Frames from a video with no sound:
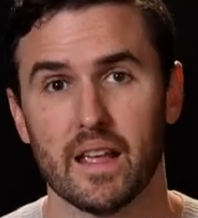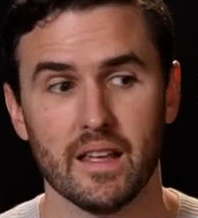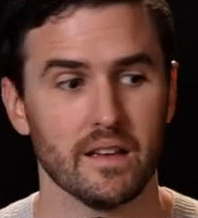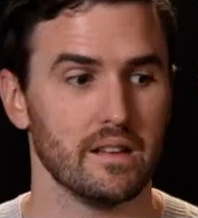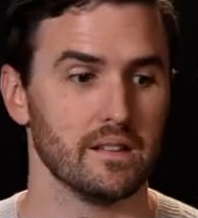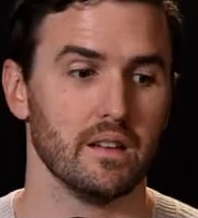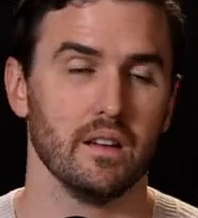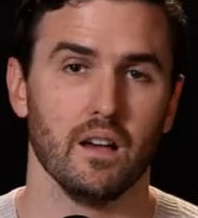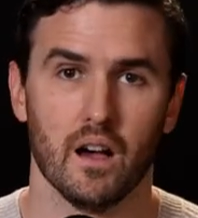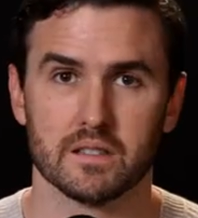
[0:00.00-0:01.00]
and
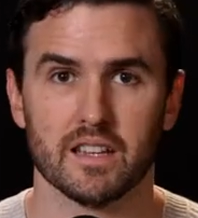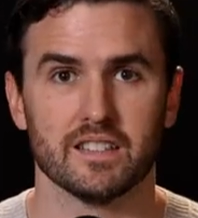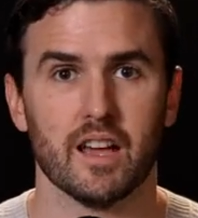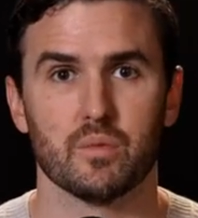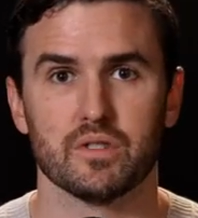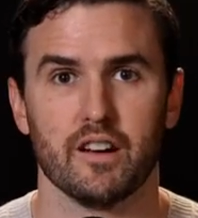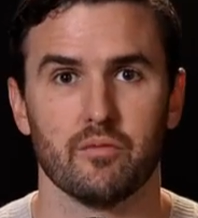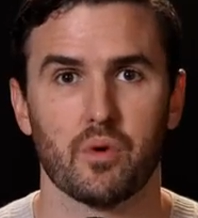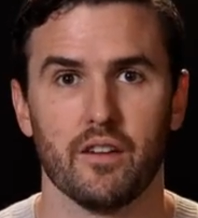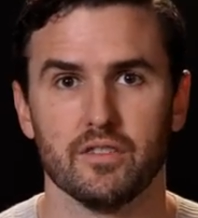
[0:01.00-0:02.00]
I'll take 10%
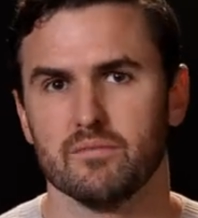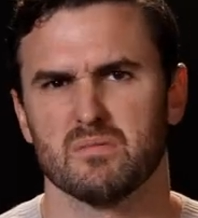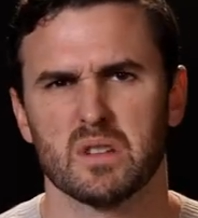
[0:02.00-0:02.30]
of profit.